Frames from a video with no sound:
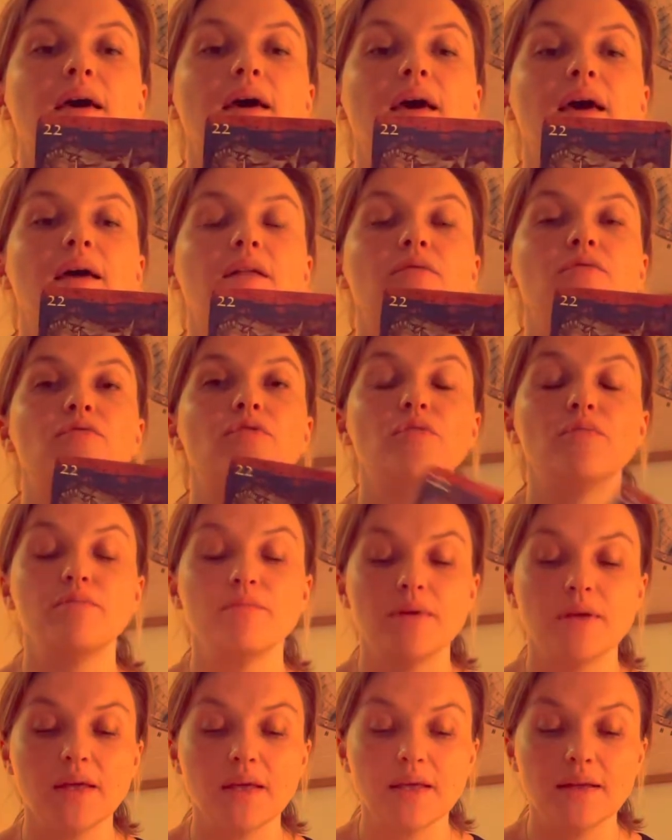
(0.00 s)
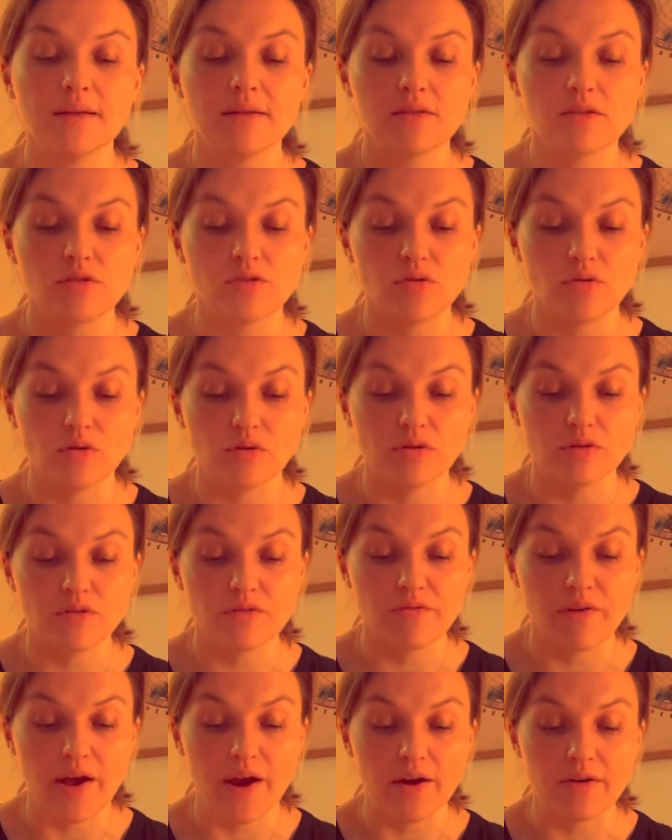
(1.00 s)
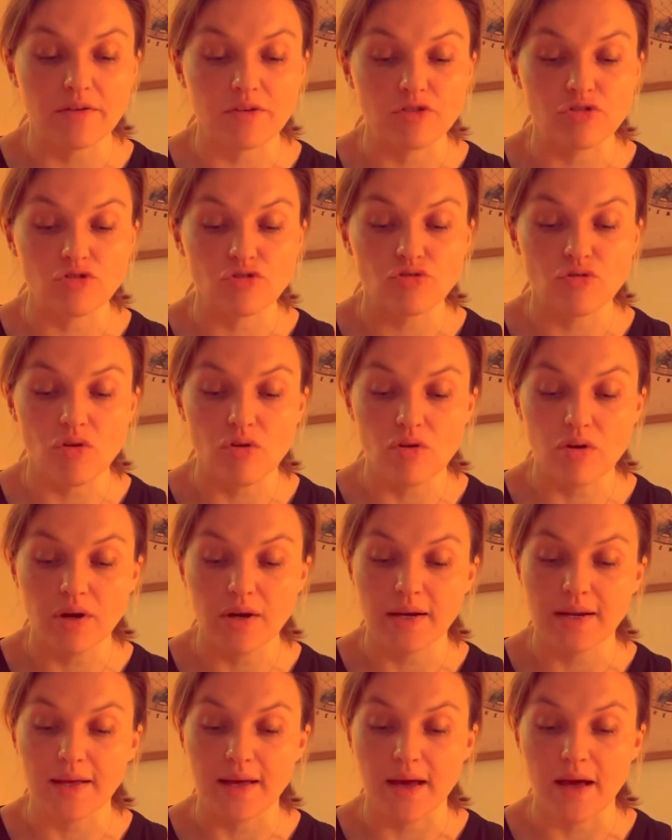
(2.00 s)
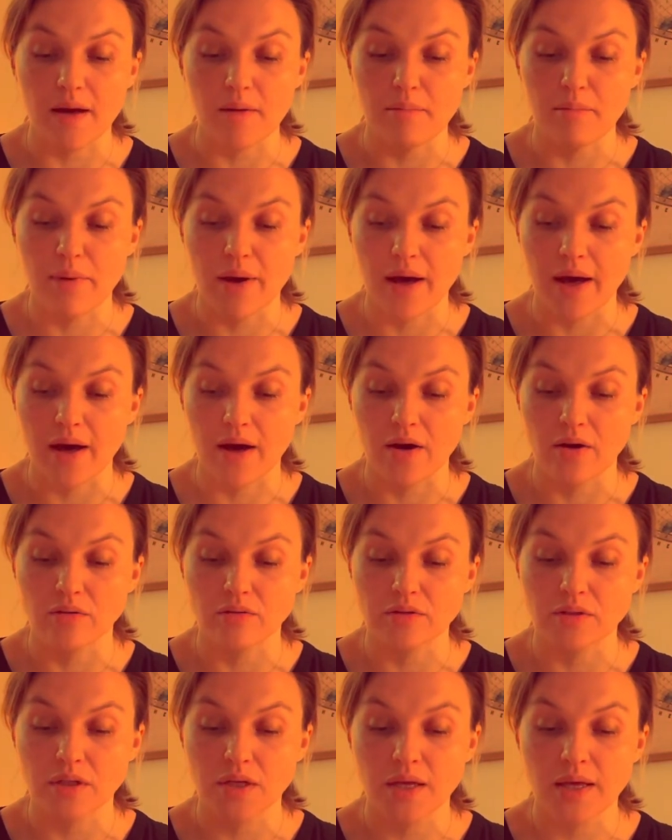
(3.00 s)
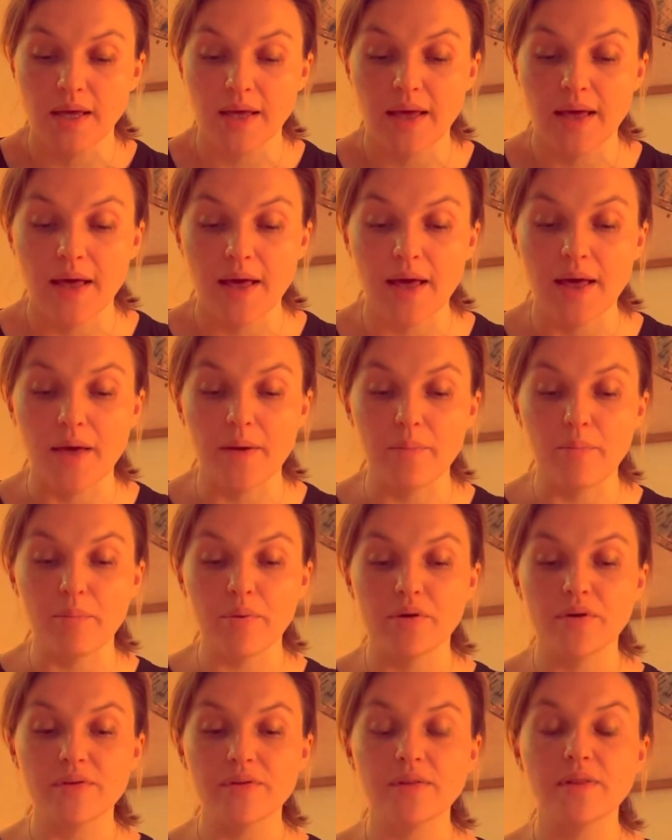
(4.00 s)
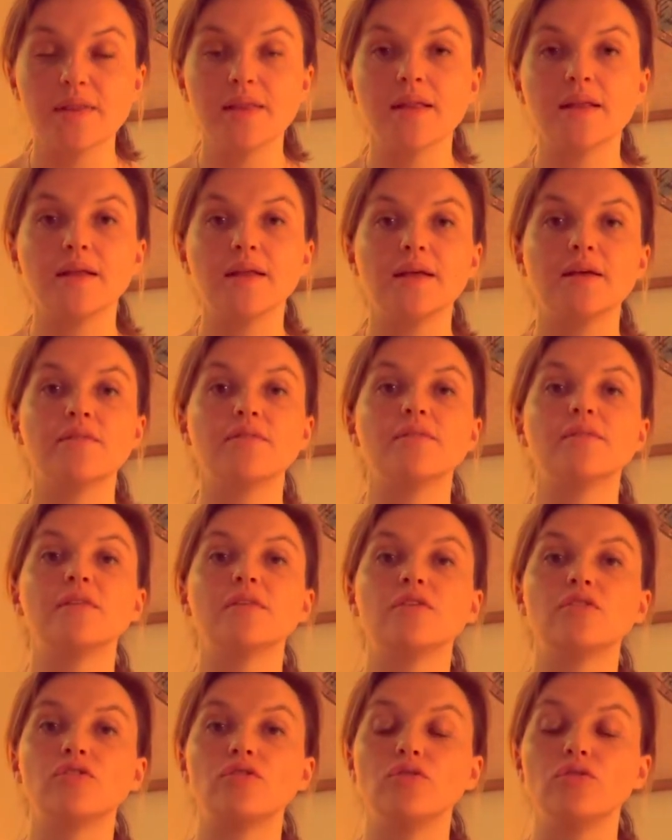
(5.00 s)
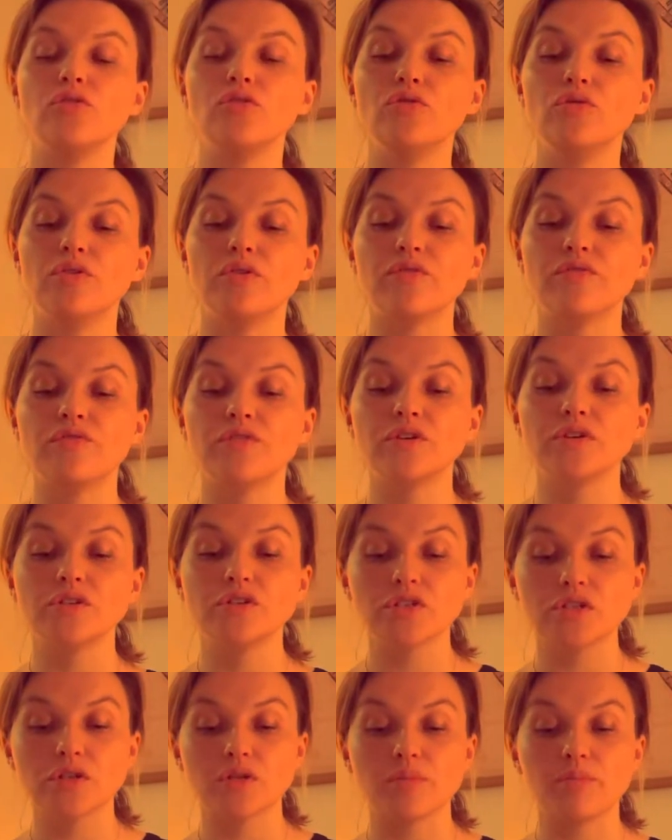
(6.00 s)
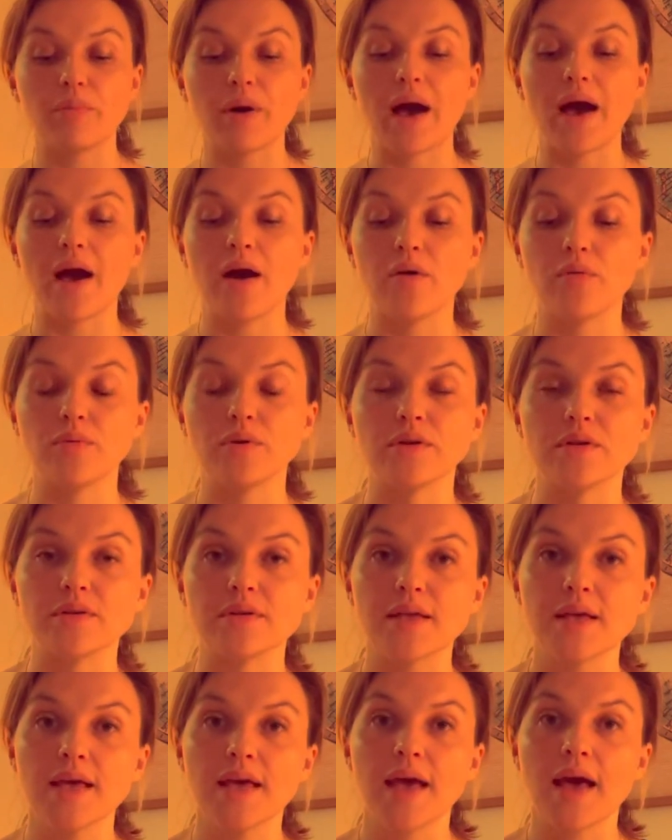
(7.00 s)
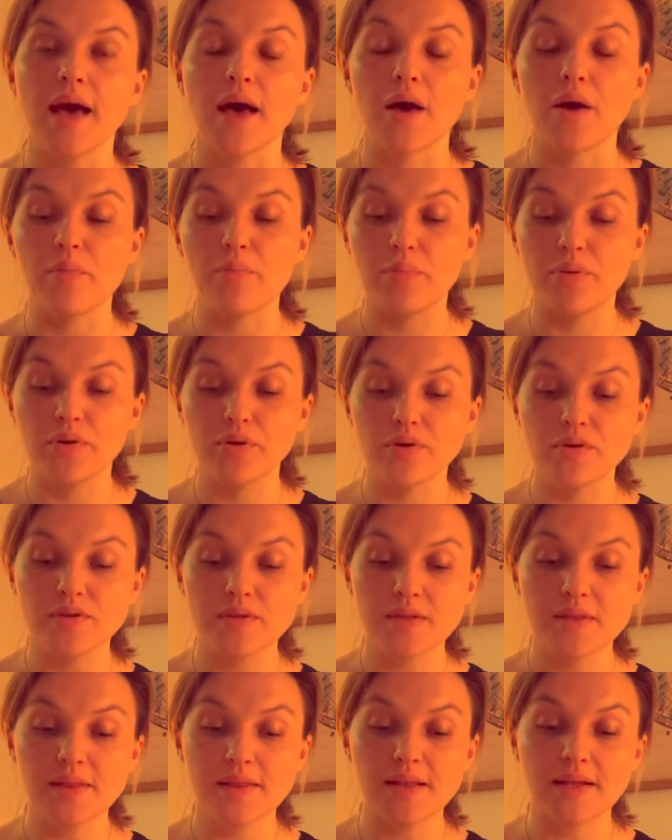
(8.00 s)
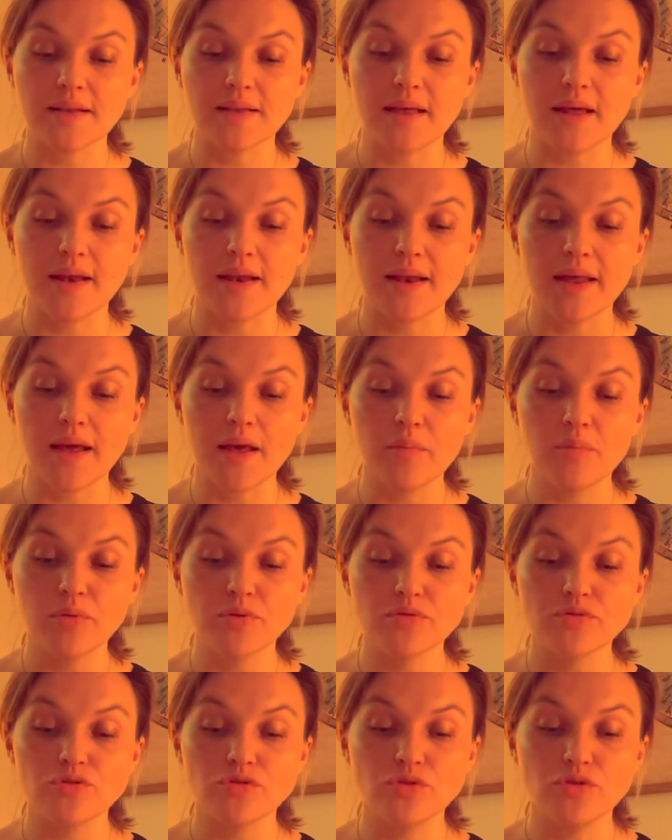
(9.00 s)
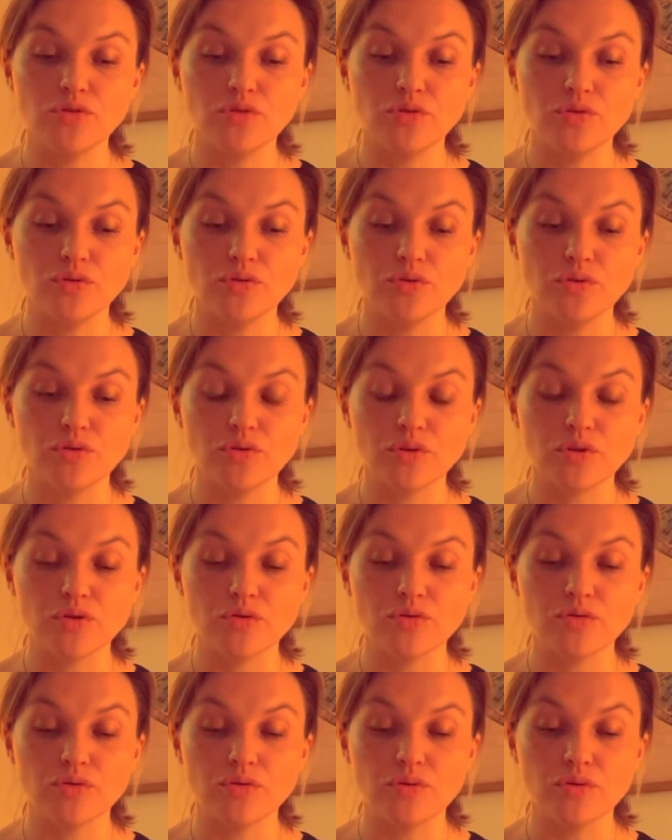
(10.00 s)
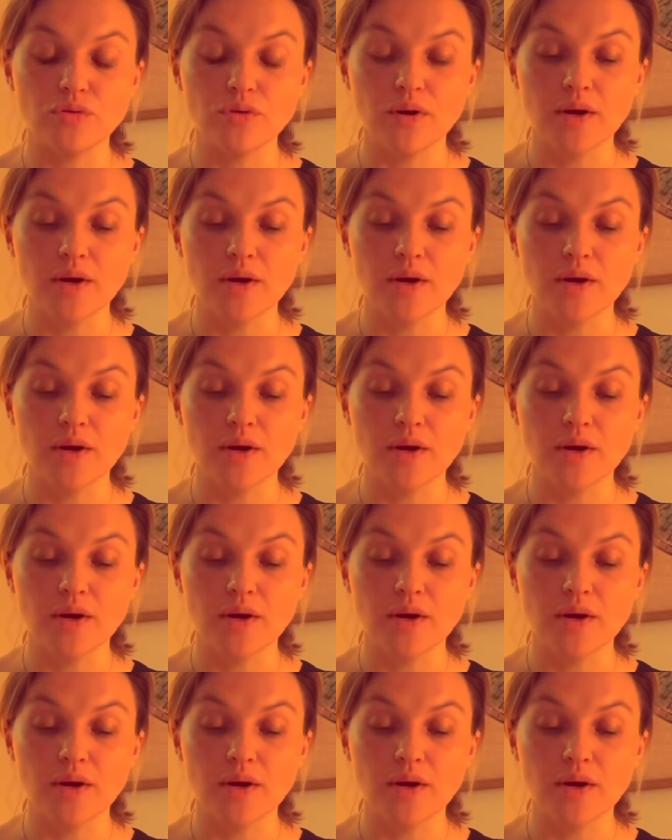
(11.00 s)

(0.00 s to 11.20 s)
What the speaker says: And for me, it talks very strongly about a person that gives this universal powers, a person that enables you to